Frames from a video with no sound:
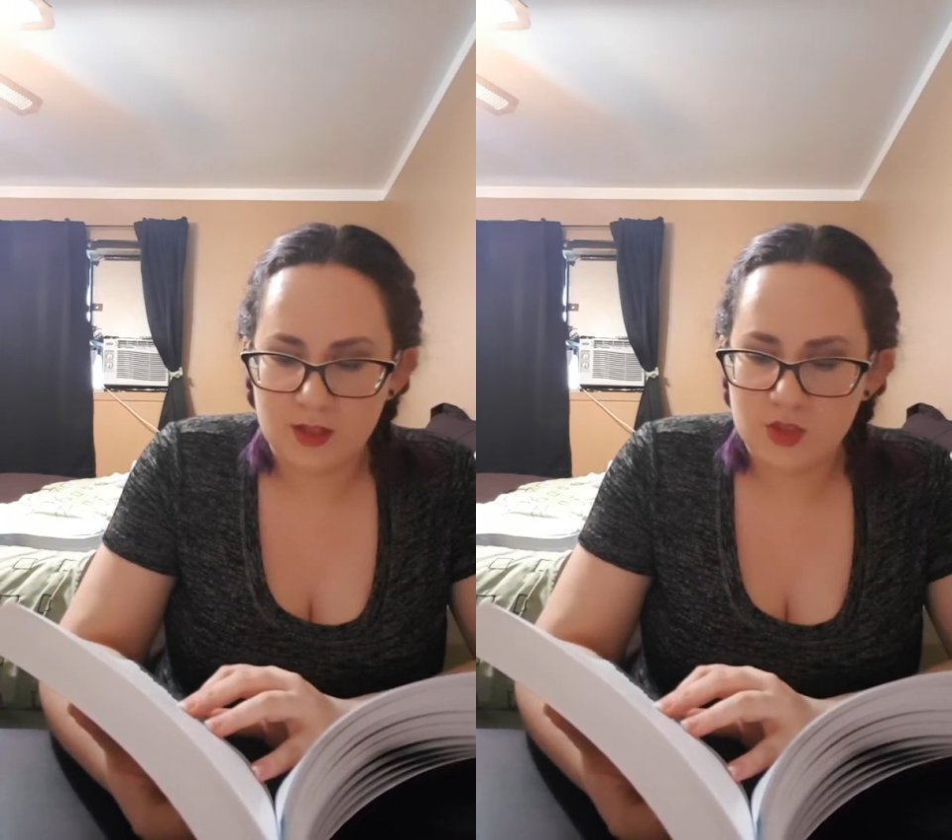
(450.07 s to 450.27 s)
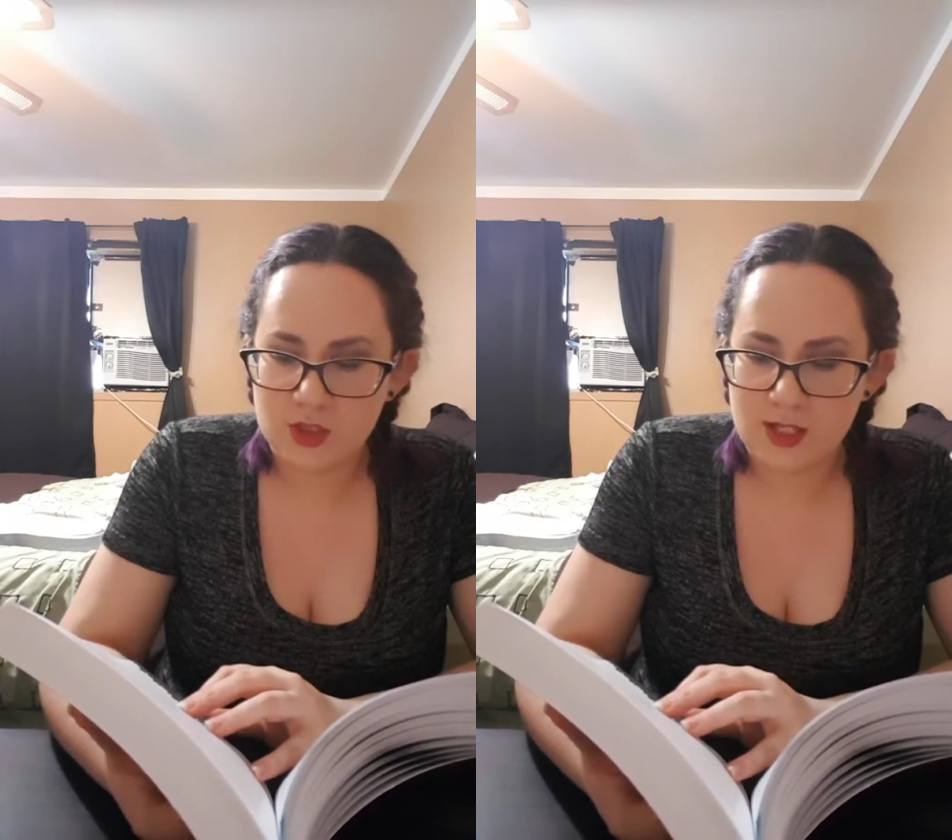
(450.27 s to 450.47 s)

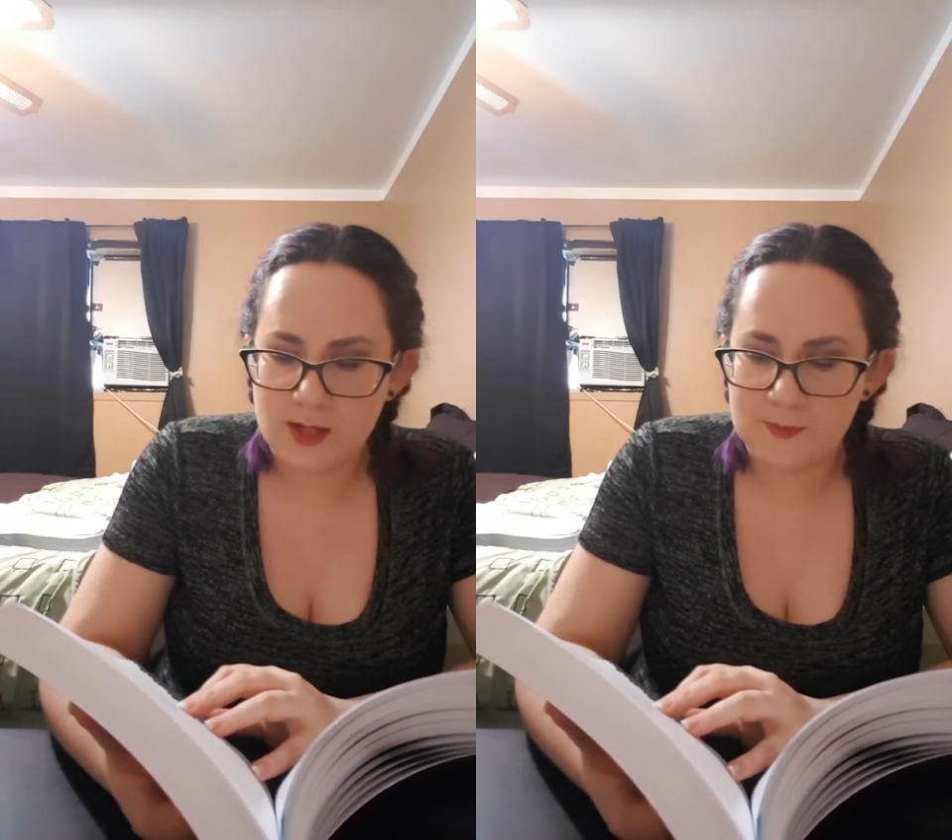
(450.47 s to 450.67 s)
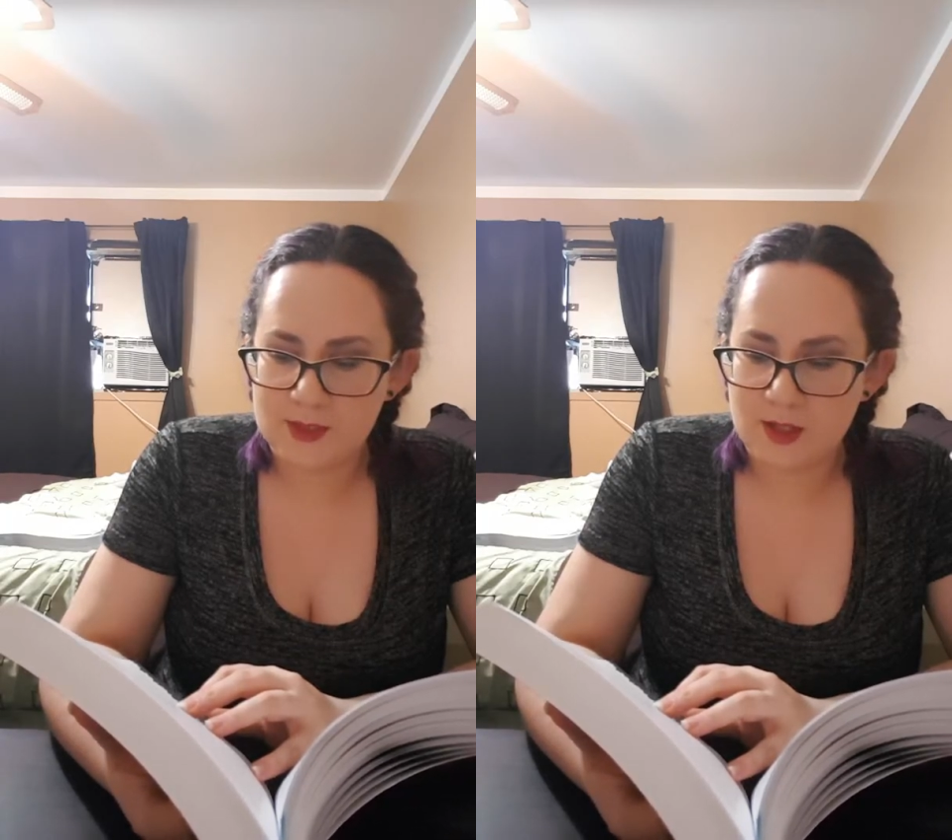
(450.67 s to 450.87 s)
She
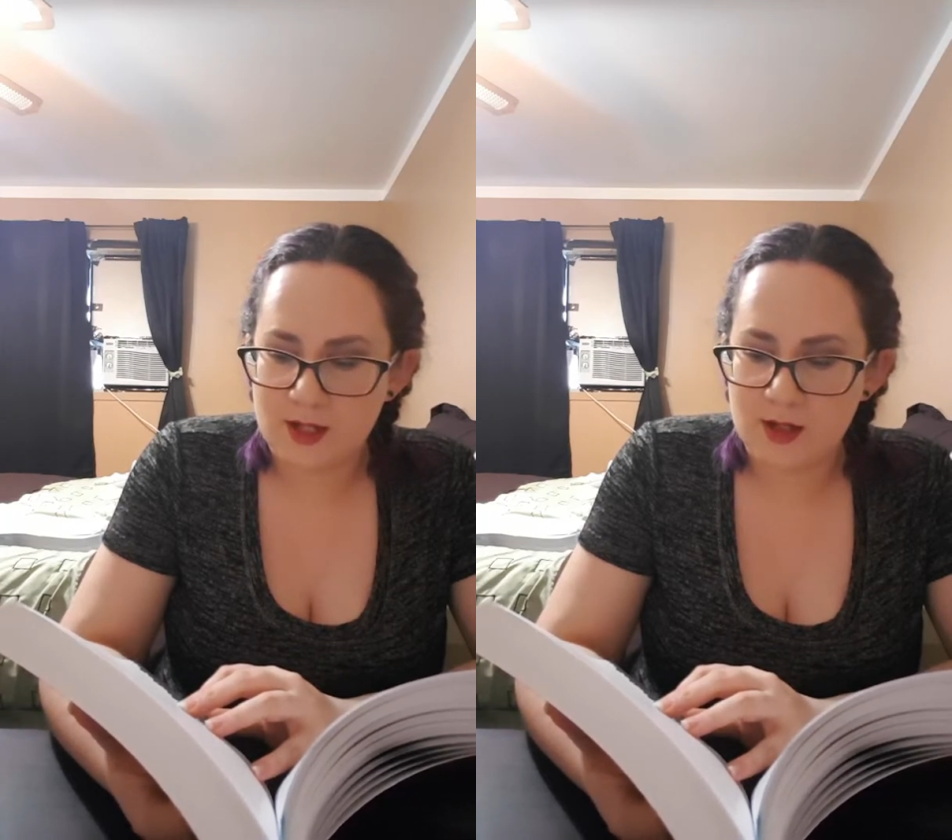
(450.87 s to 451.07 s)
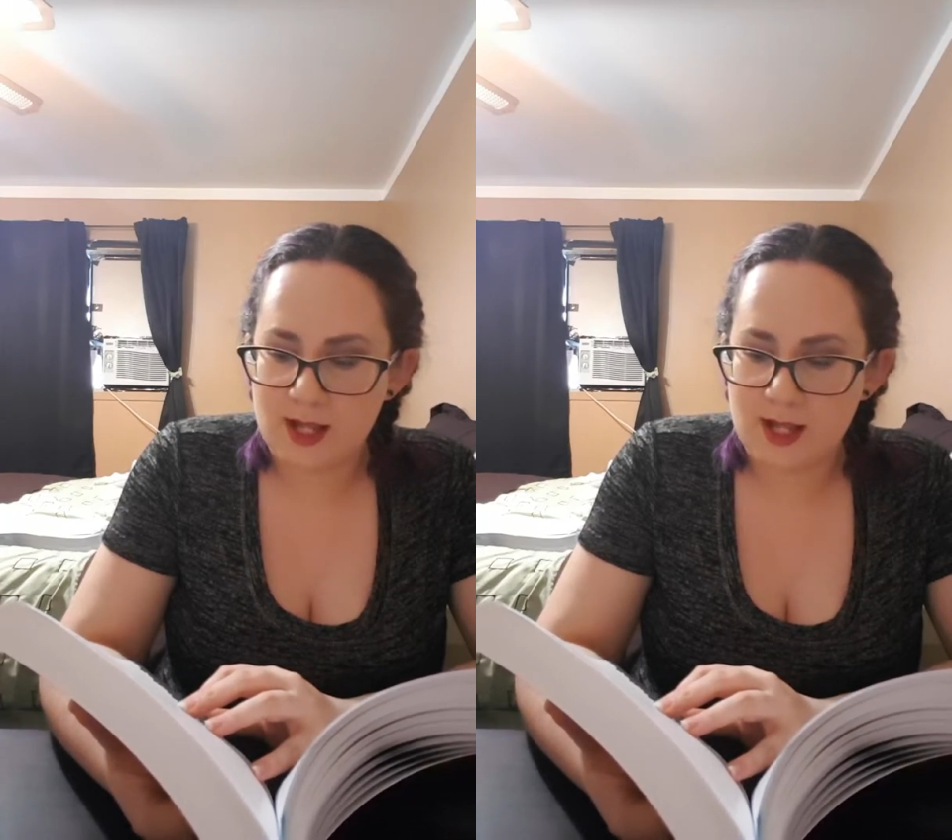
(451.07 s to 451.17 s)
kept an eye on